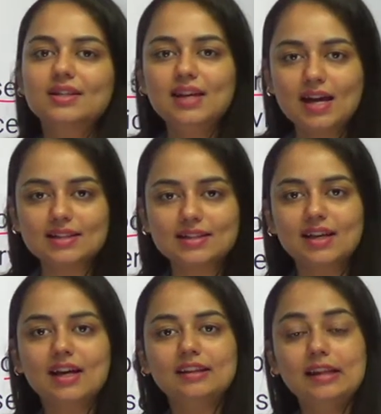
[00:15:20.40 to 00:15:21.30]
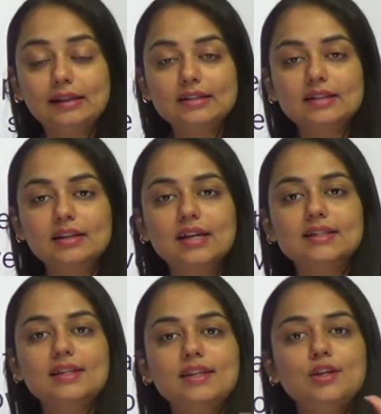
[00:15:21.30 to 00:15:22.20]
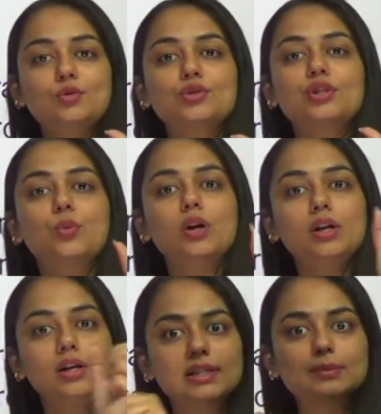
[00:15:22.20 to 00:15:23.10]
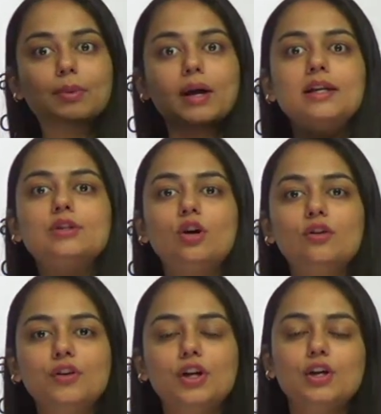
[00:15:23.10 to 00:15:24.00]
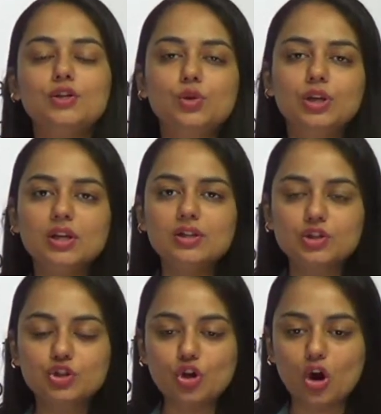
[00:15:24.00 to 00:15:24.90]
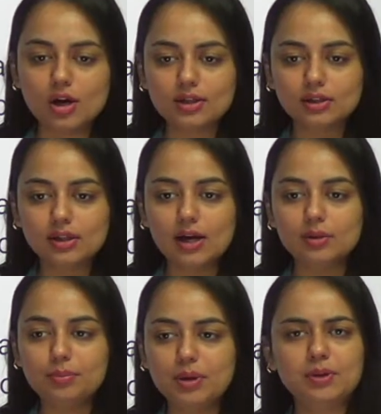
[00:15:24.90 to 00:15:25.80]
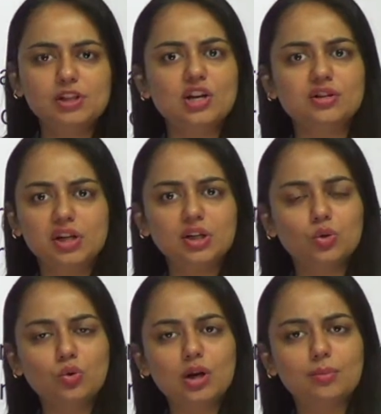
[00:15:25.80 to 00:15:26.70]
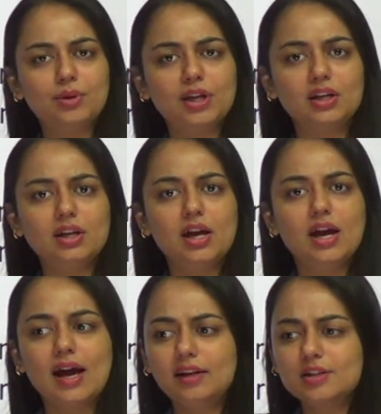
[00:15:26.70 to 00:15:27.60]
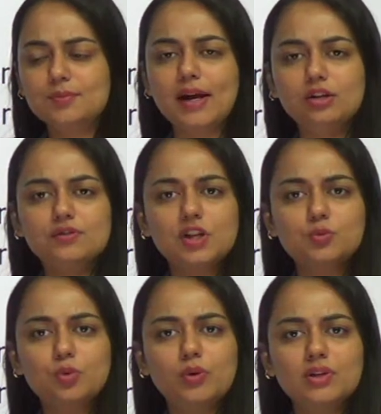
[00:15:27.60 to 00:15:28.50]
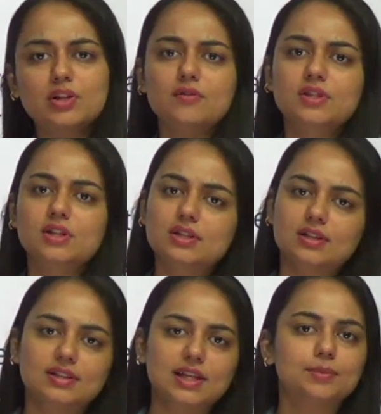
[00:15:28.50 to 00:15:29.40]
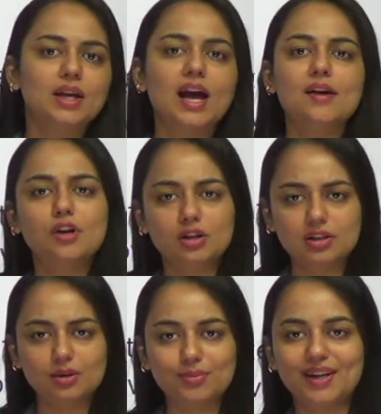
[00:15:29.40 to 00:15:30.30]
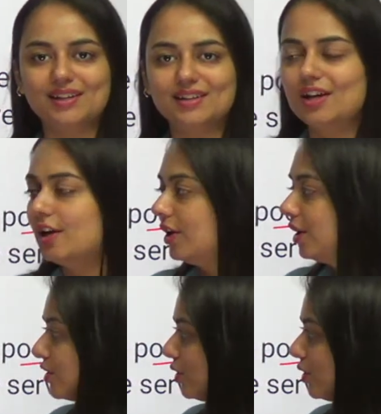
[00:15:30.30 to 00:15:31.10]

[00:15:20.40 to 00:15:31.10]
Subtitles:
Yes, that is the reason he used the word in spite of. So he's shocked that people generally do complain, and in spite of such poor services, this time they have not complained. So